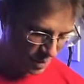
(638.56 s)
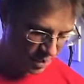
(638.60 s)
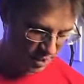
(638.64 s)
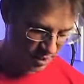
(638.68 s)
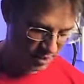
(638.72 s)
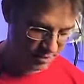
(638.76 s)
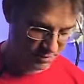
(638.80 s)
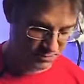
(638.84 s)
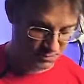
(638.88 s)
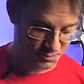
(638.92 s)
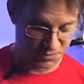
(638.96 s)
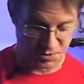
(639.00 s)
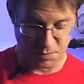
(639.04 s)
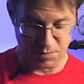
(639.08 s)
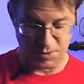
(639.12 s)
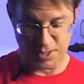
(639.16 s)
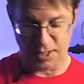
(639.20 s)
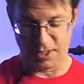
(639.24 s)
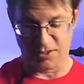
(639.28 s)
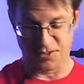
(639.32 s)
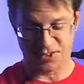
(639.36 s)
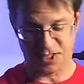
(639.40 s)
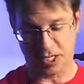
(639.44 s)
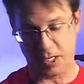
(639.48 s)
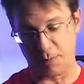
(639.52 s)
Uh, something
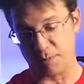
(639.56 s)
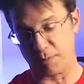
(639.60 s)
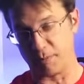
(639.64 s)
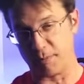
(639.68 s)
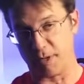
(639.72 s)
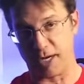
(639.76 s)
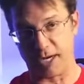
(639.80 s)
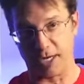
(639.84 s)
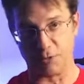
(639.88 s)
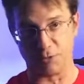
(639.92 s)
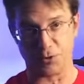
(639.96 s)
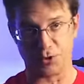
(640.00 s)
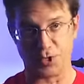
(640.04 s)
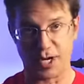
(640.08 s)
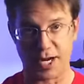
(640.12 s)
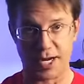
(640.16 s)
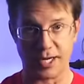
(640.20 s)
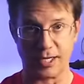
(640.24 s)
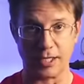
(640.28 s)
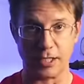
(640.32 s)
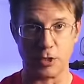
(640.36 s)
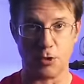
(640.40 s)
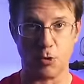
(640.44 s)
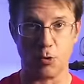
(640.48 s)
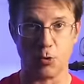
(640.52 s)
else to keep in mind when you're
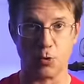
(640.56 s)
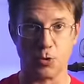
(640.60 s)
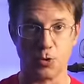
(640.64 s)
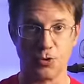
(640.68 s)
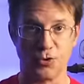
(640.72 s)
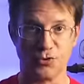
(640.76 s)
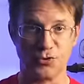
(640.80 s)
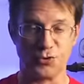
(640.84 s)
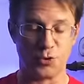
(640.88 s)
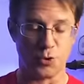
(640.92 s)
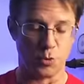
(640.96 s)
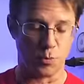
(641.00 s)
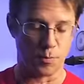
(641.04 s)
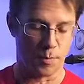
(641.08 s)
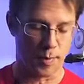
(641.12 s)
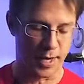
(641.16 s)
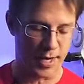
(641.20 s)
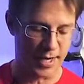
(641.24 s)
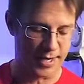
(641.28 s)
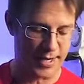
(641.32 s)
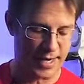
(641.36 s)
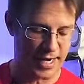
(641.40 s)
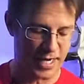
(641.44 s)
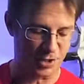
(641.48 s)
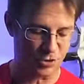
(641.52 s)
handling corals, you
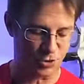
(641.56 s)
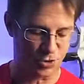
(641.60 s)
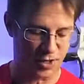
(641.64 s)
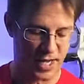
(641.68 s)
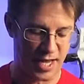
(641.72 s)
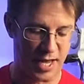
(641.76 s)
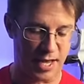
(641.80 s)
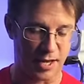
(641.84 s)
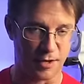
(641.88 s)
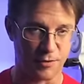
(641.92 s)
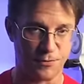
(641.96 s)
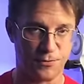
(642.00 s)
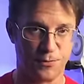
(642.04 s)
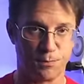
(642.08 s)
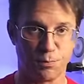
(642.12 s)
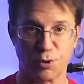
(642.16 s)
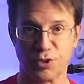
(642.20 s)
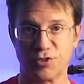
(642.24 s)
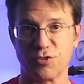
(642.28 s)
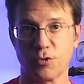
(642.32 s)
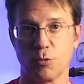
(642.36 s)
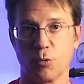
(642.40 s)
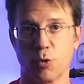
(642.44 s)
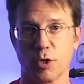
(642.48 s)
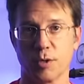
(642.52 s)
might actually have
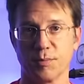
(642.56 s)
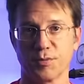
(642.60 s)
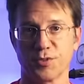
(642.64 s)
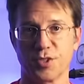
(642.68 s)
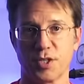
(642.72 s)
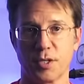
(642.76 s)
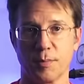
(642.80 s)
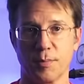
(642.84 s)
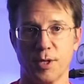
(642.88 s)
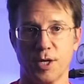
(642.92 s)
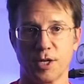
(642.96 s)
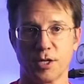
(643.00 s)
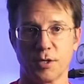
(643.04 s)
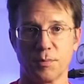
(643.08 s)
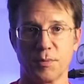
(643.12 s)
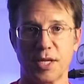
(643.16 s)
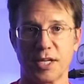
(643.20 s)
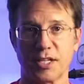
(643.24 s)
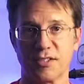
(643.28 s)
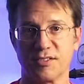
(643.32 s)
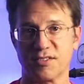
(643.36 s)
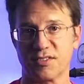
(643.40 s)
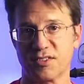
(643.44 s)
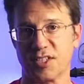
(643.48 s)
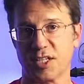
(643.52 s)
bristle worms on the bottom
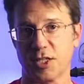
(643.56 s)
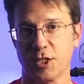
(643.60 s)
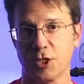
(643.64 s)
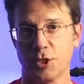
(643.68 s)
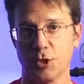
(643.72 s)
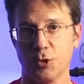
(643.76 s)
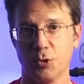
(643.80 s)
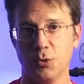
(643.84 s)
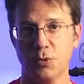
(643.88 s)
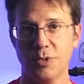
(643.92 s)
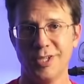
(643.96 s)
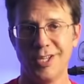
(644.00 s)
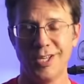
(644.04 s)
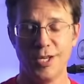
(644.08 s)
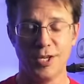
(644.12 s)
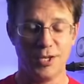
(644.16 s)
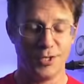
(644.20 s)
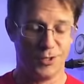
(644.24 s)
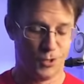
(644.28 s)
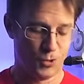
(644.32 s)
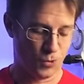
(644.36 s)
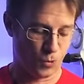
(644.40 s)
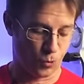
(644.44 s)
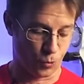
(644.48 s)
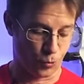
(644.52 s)
that could sting you
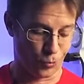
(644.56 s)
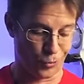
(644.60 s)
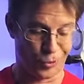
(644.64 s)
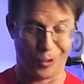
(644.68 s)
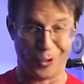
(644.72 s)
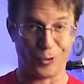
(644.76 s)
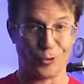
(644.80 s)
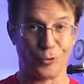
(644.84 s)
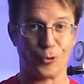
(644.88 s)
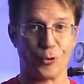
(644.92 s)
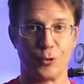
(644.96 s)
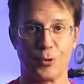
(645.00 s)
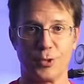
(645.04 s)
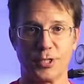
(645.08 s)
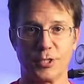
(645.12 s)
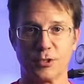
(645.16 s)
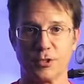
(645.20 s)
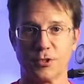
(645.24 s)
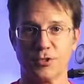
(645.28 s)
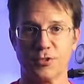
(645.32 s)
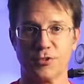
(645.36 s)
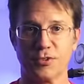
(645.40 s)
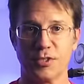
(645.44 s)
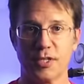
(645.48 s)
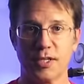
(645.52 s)
or other
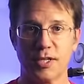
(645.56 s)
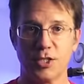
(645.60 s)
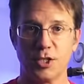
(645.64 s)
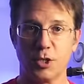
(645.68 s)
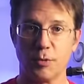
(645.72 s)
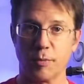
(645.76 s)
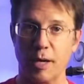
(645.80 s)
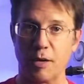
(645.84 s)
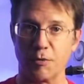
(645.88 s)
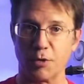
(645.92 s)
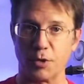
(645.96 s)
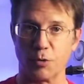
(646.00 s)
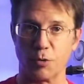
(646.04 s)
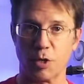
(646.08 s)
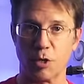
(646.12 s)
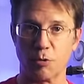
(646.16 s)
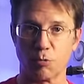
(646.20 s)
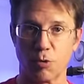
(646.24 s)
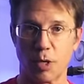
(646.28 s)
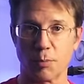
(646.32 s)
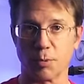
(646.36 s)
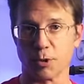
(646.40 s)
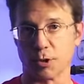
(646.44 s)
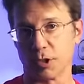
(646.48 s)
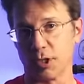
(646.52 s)
critters. You might want to wear
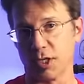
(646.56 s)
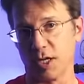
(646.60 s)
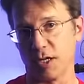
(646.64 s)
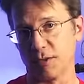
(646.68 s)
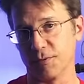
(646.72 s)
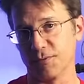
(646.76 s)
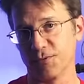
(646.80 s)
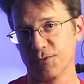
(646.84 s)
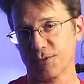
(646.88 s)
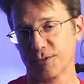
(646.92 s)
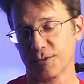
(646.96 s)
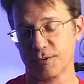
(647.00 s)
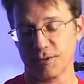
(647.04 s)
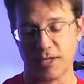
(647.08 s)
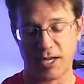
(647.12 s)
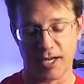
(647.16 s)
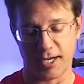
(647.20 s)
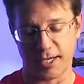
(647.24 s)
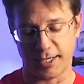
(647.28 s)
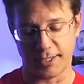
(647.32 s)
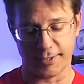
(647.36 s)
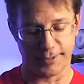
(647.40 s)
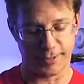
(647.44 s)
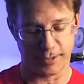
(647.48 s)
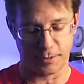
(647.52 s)
rubber gloves.
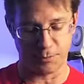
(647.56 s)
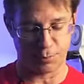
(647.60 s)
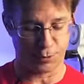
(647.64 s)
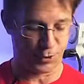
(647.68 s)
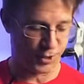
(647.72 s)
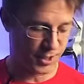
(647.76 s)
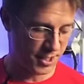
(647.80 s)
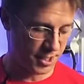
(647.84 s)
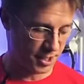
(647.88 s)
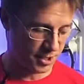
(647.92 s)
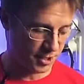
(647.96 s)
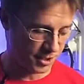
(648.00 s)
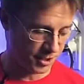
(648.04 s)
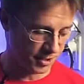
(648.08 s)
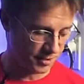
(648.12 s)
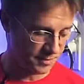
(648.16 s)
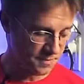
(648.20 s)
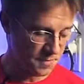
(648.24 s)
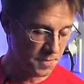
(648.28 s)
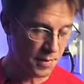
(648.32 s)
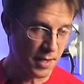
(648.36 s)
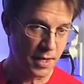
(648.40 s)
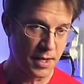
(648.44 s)
I didn't put any on.